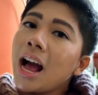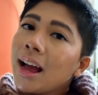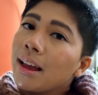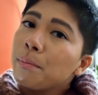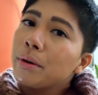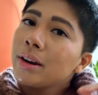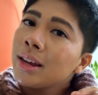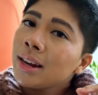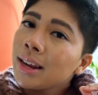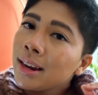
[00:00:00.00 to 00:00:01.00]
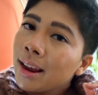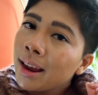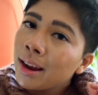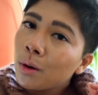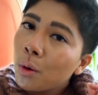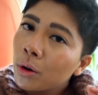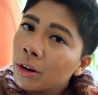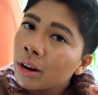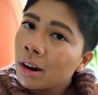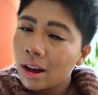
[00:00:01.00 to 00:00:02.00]
I put it in a
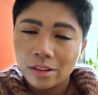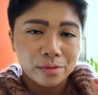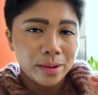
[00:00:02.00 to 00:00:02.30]
corner of